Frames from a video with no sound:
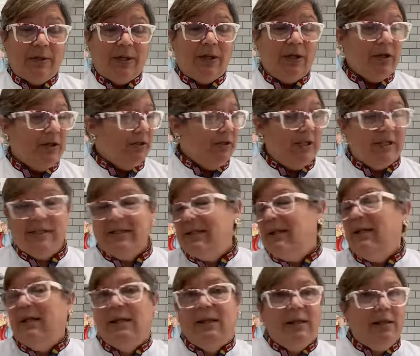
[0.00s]
Because
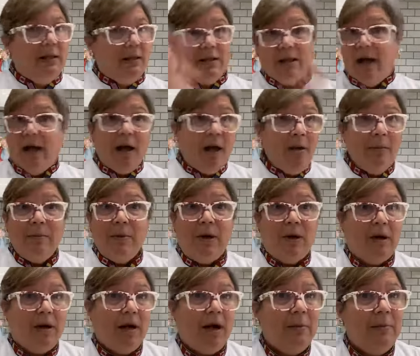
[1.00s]
there's a lot
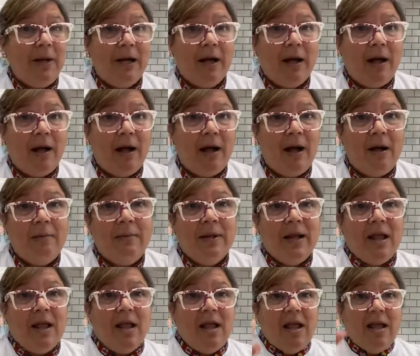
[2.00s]
more coming
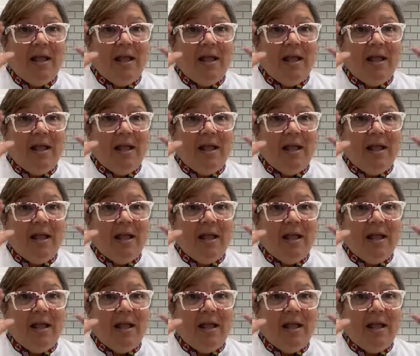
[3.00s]
up.